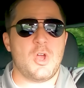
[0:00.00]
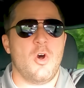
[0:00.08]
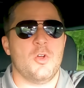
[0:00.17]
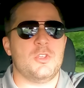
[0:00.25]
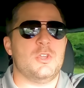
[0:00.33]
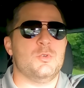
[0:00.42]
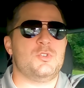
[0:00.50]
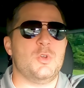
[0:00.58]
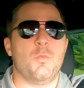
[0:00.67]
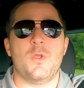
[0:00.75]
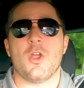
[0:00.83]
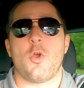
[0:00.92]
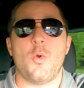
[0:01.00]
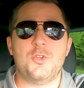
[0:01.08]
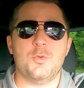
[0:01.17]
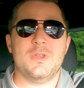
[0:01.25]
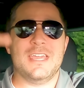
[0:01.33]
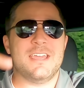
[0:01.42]
on YouTube, we are going
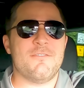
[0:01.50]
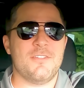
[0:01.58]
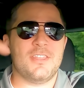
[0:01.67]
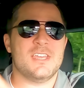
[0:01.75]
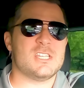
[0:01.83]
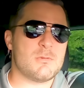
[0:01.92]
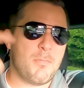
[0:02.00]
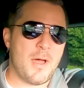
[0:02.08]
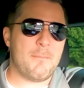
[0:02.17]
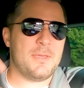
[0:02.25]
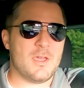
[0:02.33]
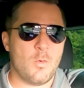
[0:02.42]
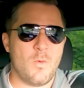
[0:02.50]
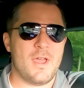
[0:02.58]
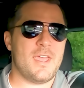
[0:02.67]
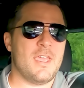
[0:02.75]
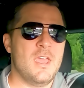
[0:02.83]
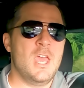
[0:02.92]
to give this puppy
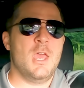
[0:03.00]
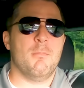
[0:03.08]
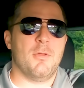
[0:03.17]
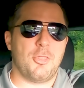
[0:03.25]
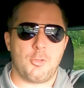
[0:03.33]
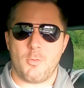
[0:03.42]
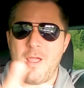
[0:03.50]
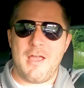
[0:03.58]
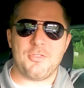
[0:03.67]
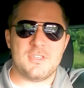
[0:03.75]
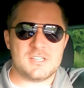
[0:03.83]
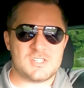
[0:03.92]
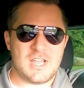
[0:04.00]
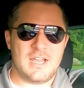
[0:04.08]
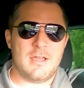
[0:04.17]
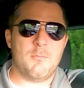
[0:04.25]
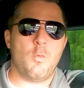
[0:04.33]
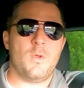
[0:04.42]
away. But throughout this time,